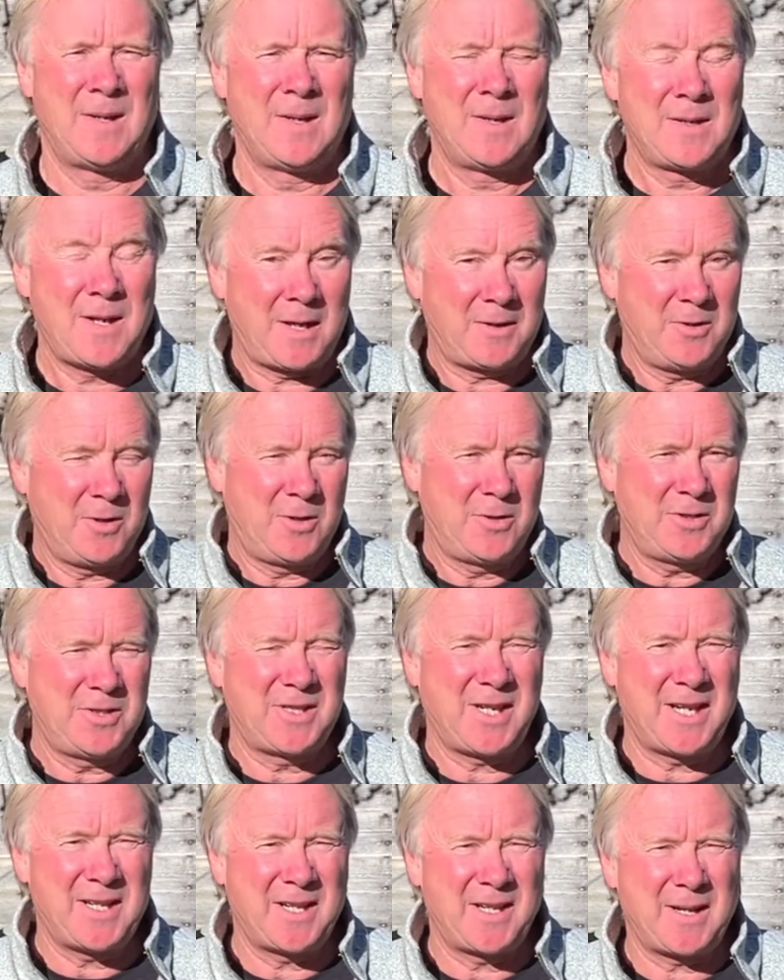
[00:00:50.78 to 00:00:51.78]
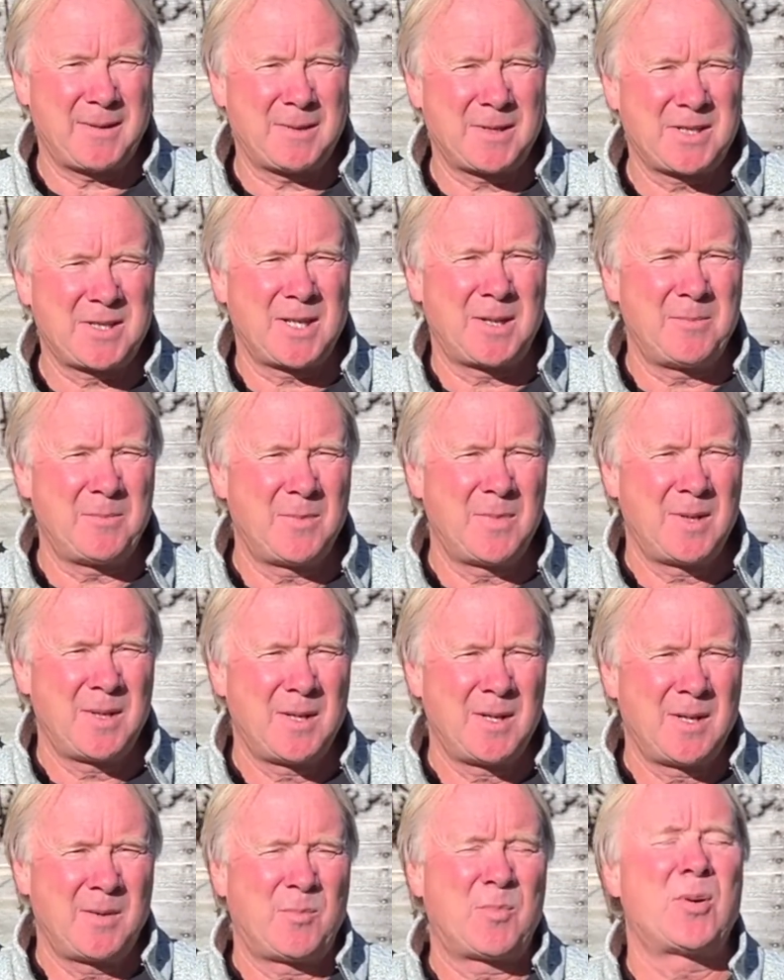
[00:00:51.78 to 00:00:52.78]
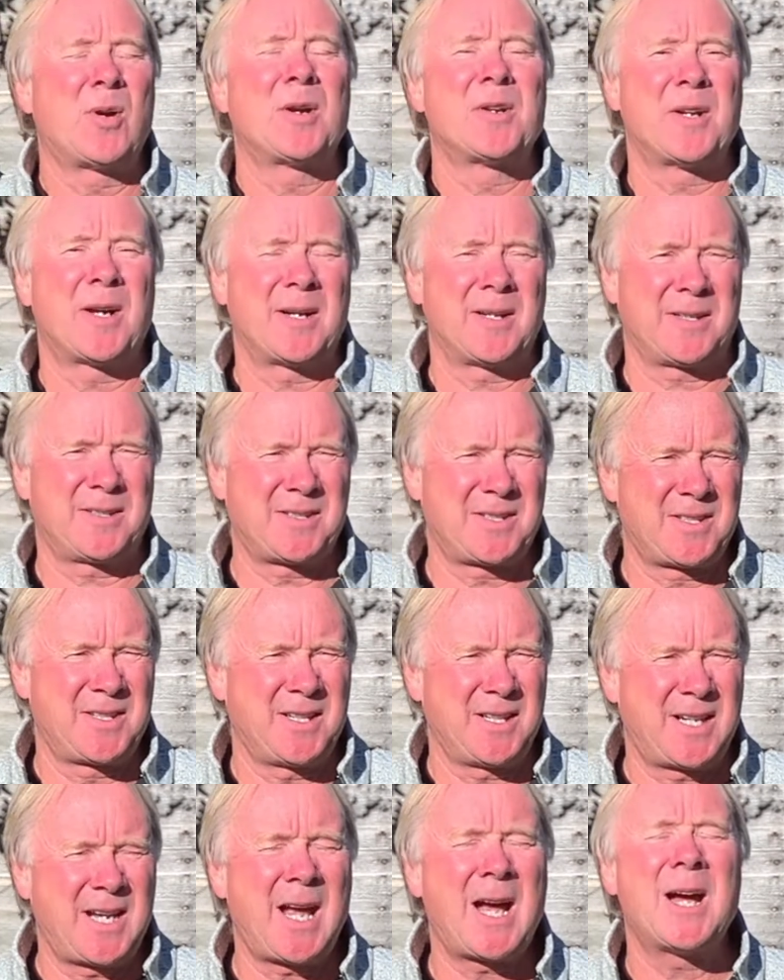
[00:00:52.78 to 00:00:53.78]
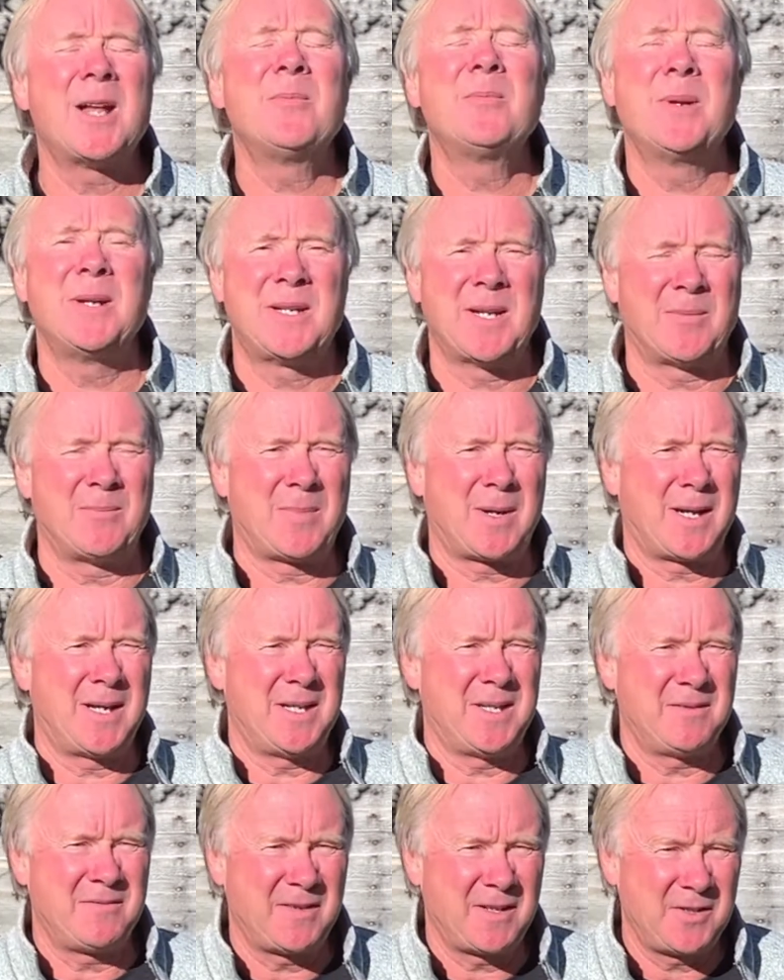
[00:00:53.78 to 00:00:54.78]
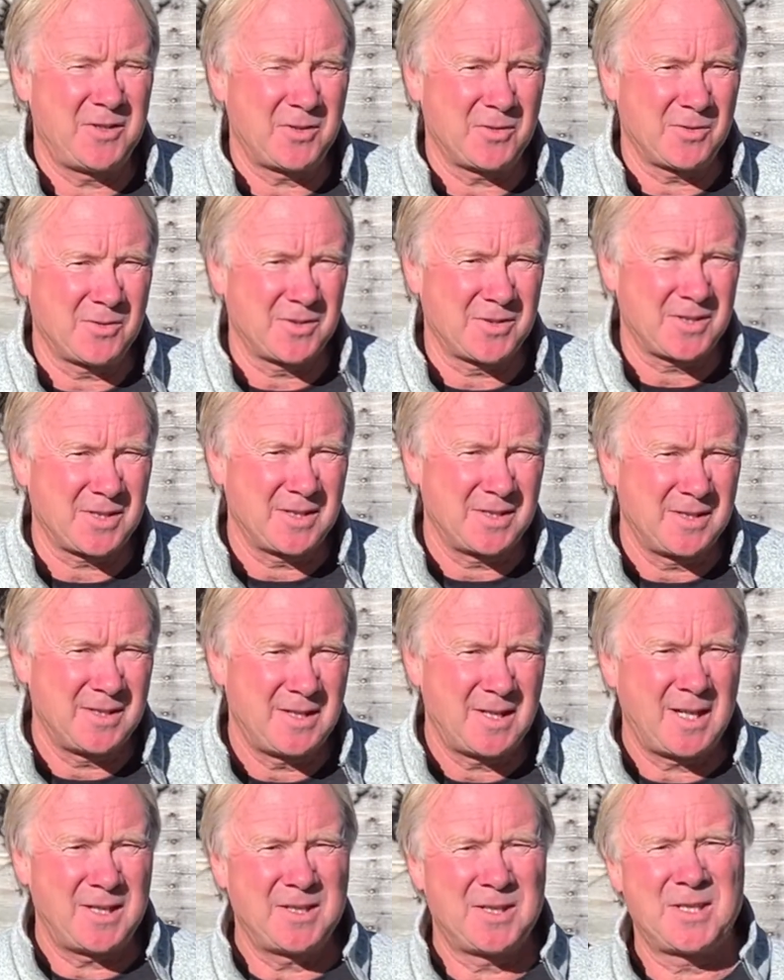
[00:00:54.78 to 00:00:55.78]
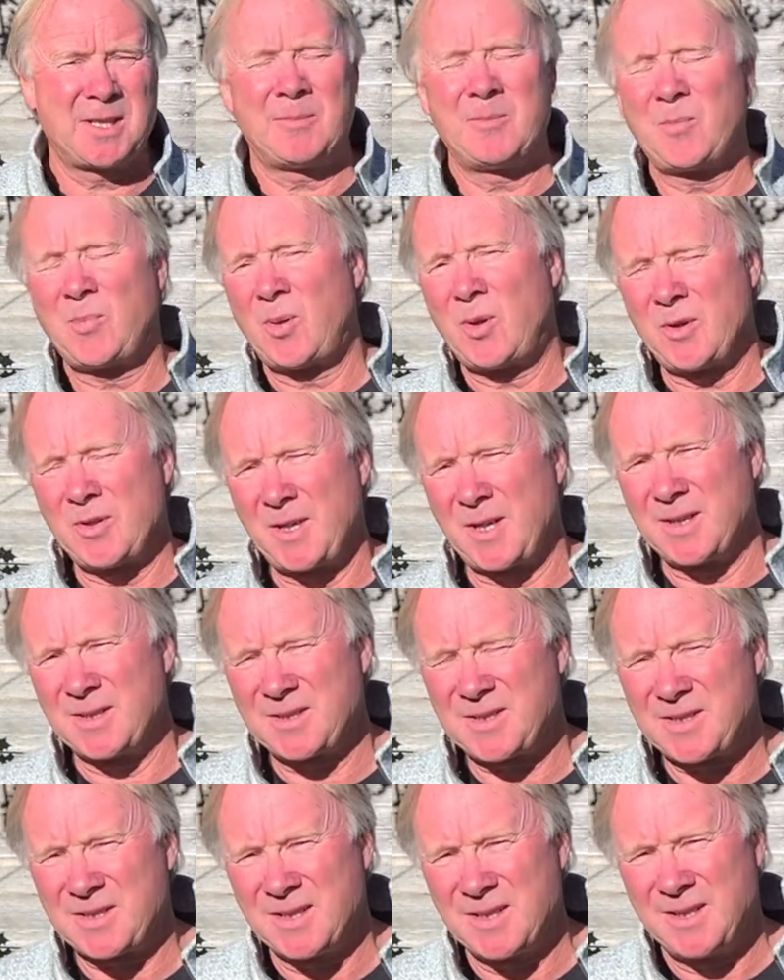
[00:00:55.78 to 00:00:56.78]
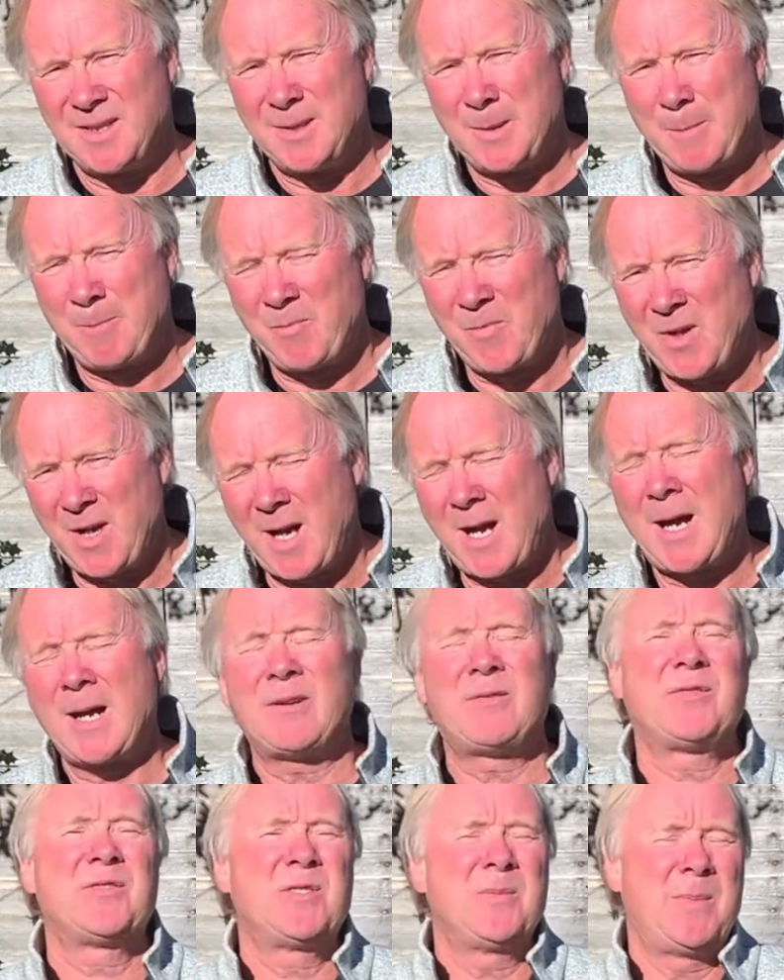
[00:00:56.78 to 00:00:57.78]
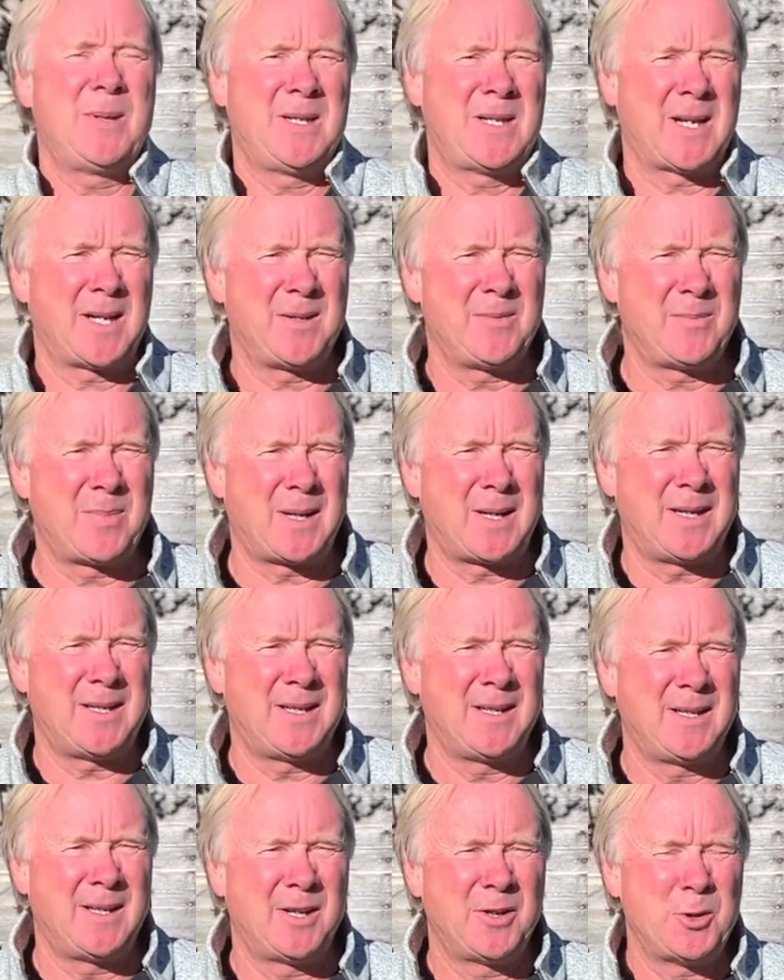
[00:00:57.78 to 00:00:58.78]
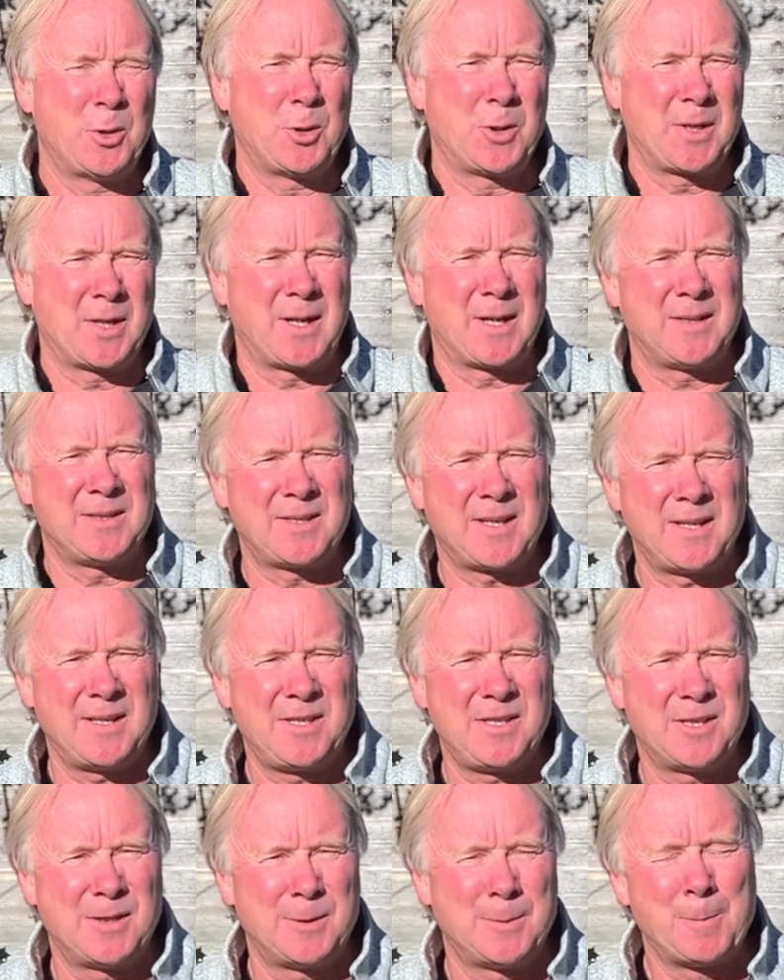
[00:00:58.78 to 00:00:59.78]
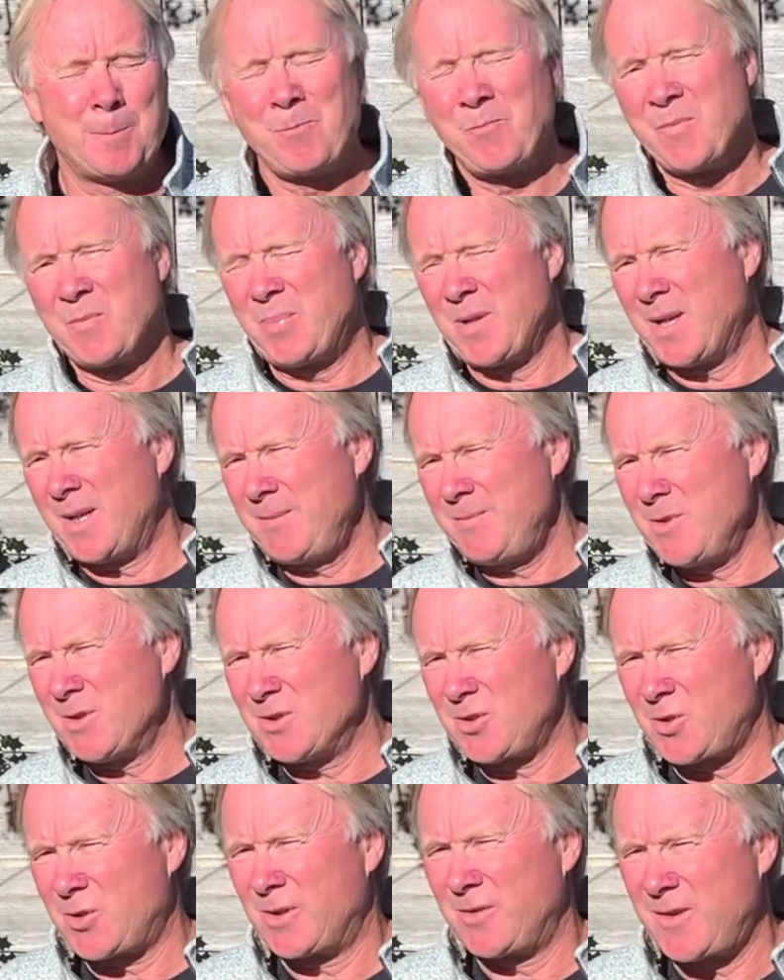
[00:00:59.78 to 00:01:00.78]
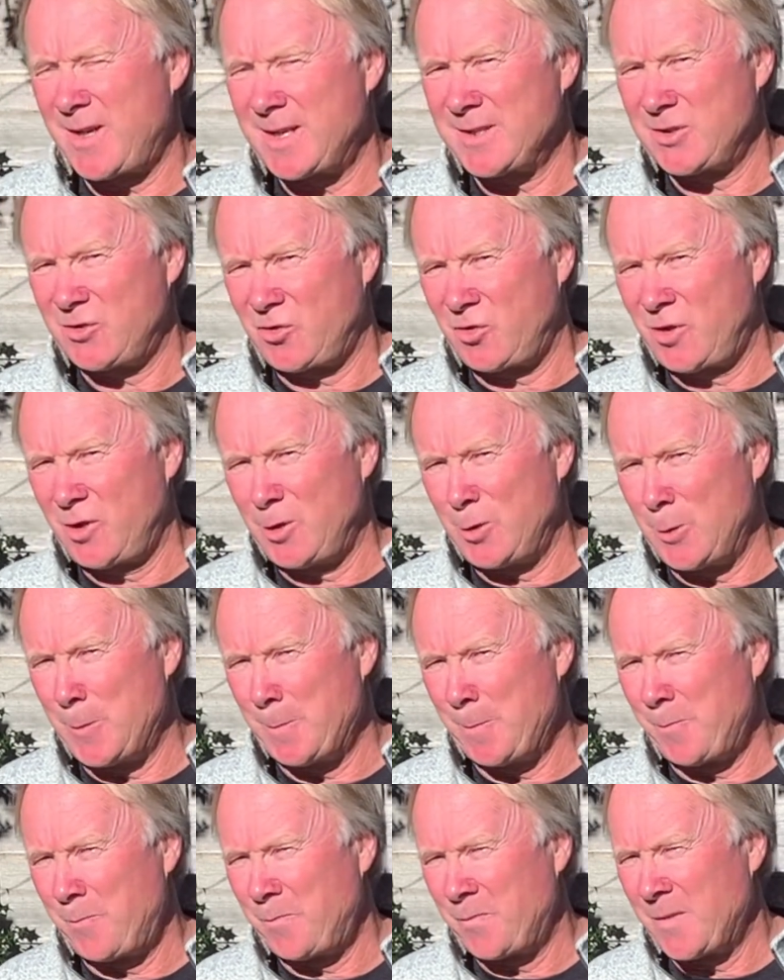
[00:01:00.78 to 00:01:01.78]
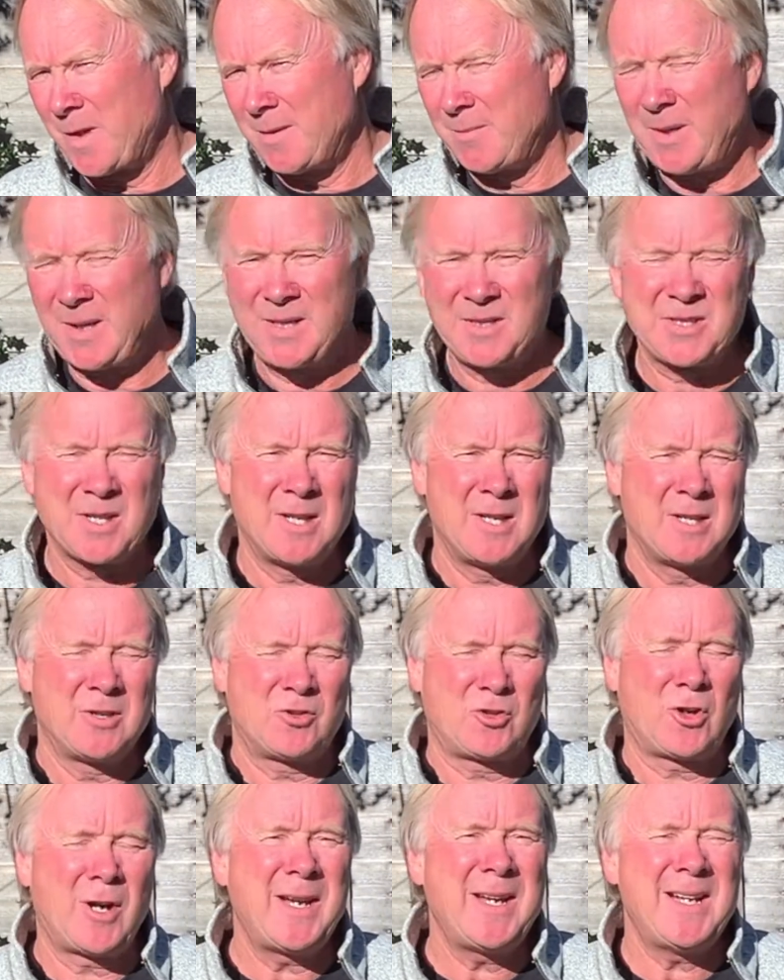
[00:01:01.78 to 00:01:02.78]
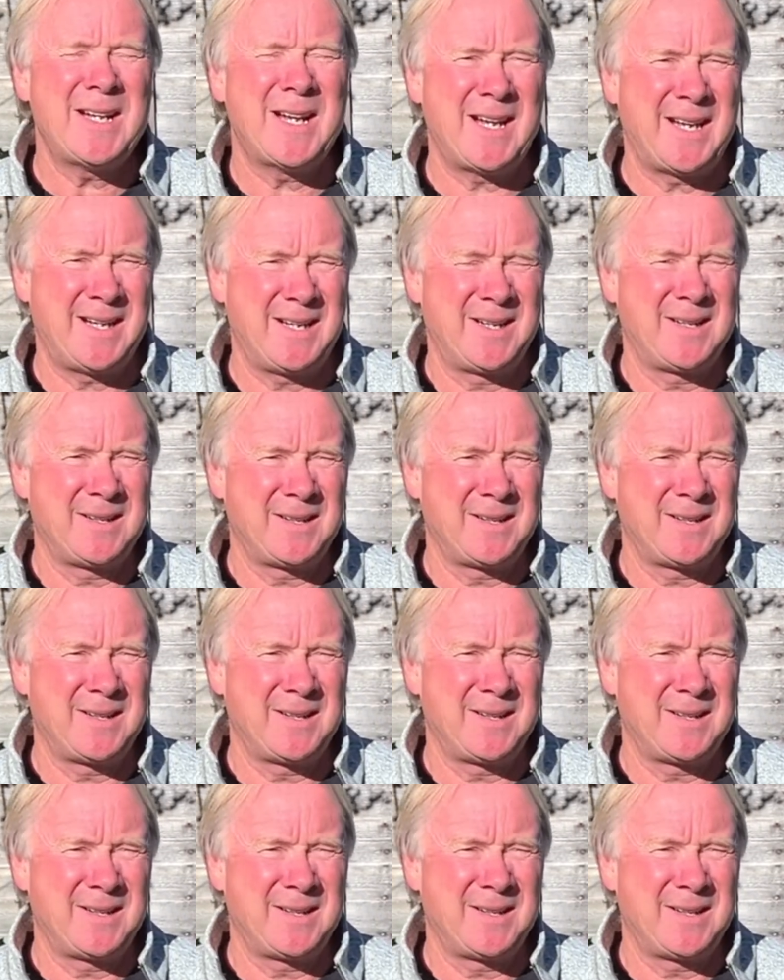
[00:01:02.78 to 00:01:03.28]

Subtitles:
Now, you could say that there are some products that can be done by individuals and some products that have to be done by an organisation. But I'm not sure if that's true, because training,